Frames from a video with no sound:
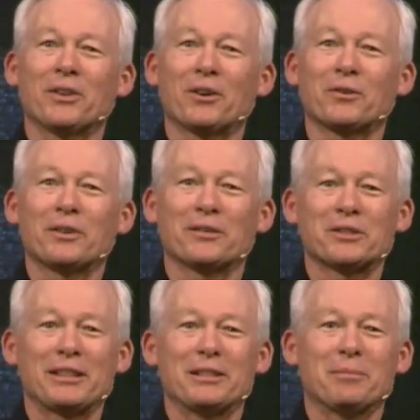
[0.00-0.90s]
I don't know if y'all have
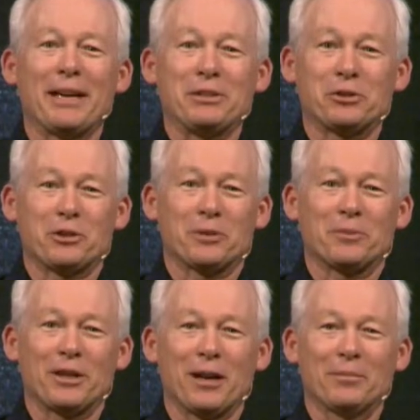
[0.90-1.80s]
seen the manuscript or
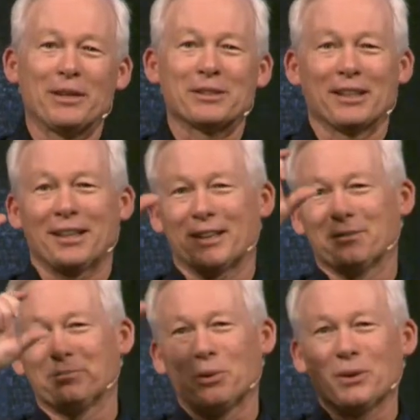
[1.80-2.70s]
not. There's a lot of
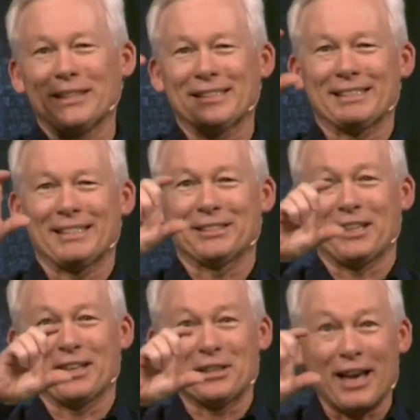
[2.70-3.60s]
points, and there's a
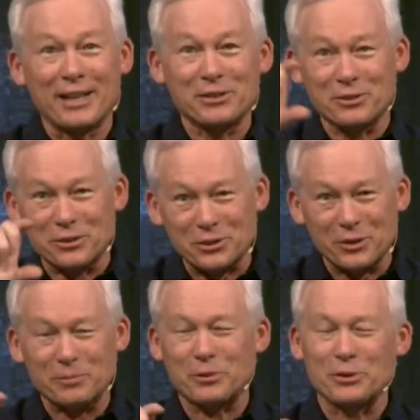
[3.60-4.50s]
lot of extra
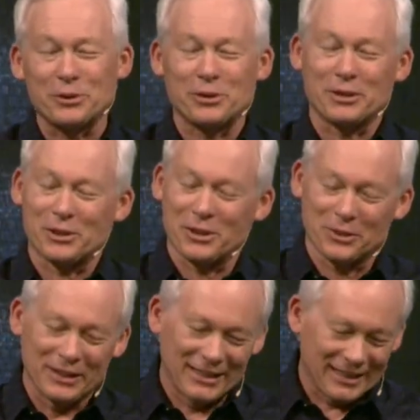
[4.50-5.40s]
scriptures, and so
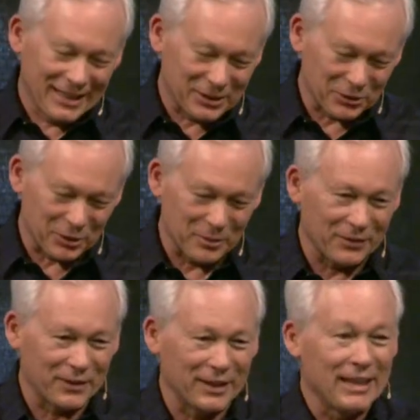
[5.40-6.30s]
it's going to be
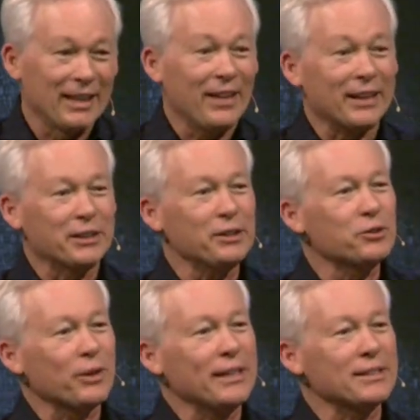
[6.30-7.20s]
fun. That could
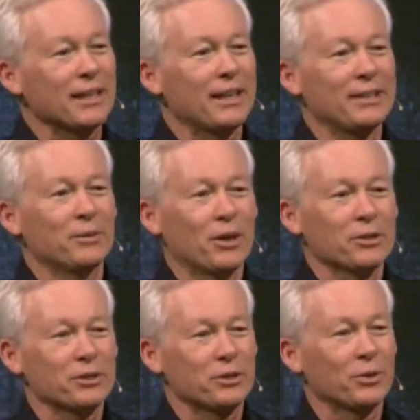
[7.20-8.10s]
translate, Ross,
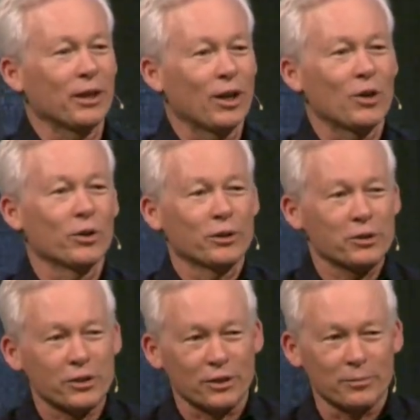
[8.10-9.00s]
into a longer
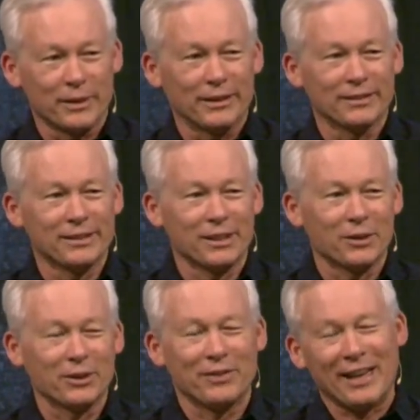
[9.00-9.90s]
sermon. So
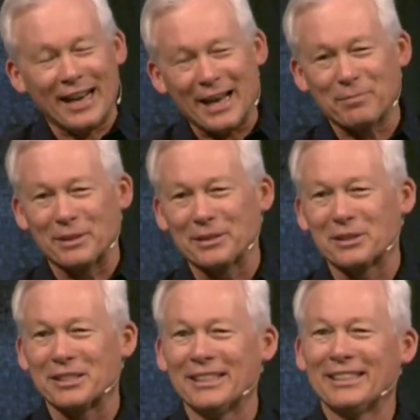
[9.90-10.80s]
if that
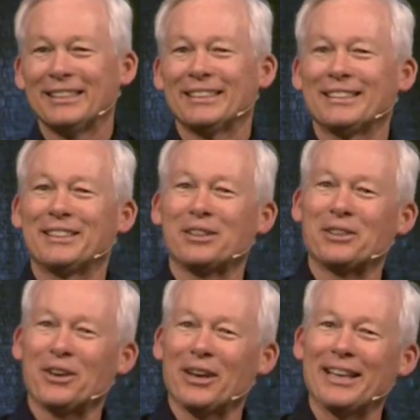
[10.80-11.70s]
happens, you know,
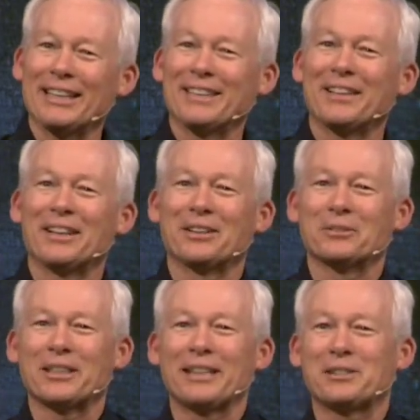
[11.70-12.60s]
y'all hang in there. Don't
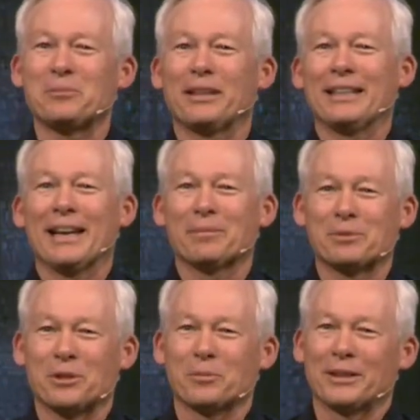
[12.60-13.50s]
take too many naps
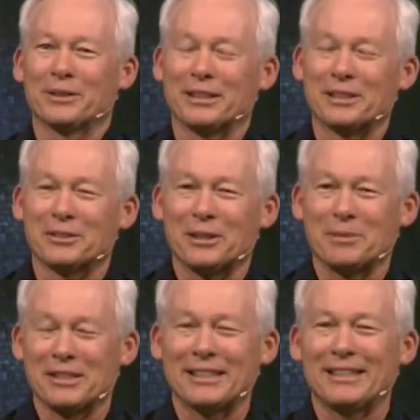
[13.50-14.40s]
on me, or at least don't let me
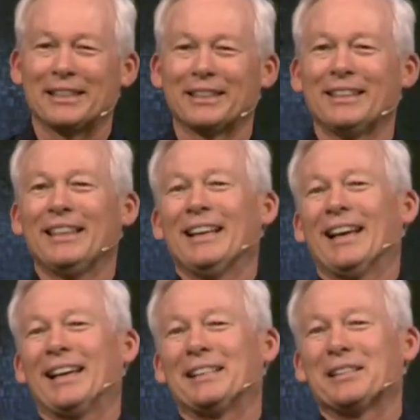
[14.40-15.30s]
see you.
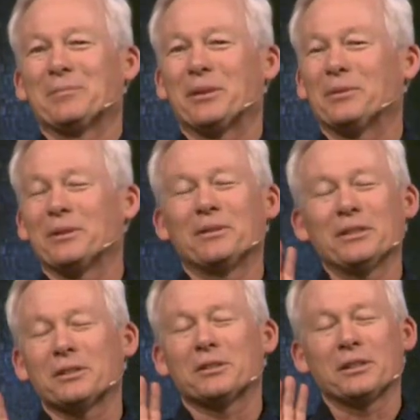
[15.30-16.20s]
And but
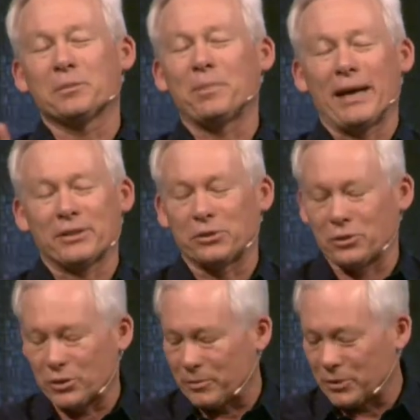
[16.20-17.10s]
this passage of
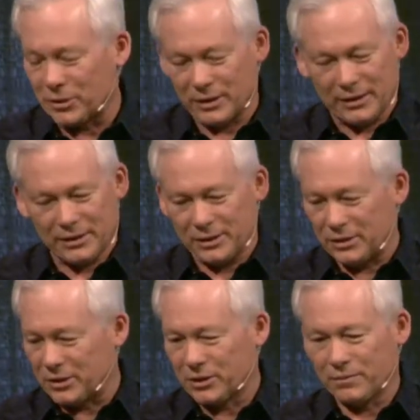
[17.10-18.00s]
scripture, it's
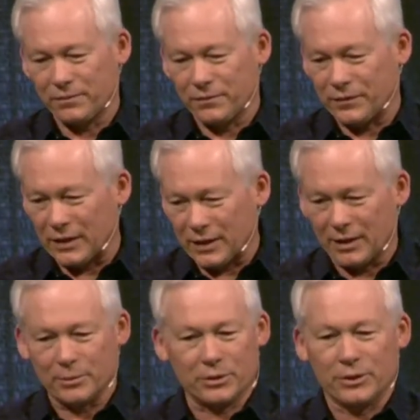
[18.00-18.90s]
just
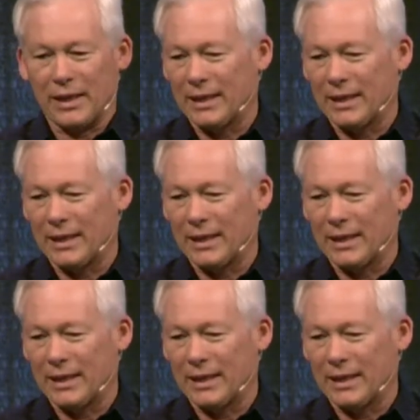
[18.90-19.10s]
phenomenal.